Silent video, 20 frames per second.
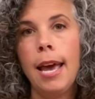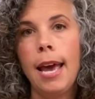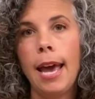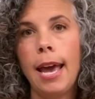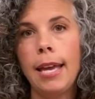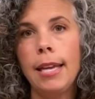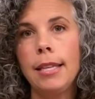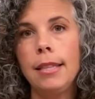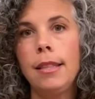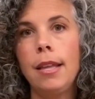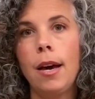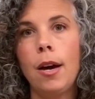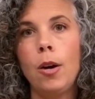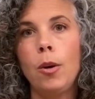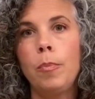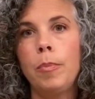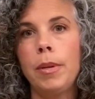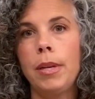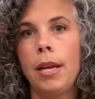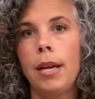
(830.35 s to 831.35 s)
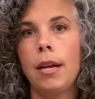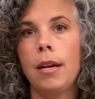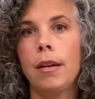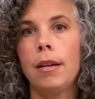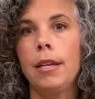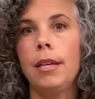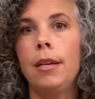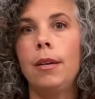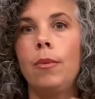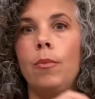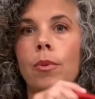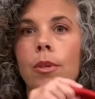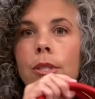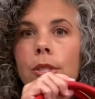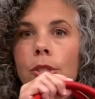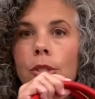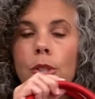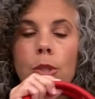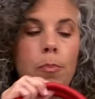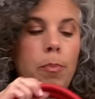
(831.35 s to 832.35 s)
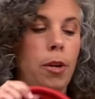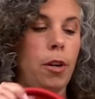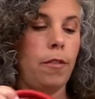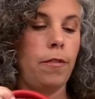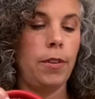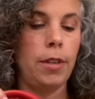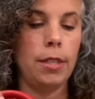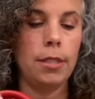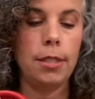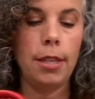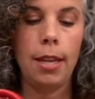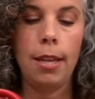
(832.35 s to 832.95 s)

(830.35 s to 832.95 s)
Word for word: and the open area was just perfect.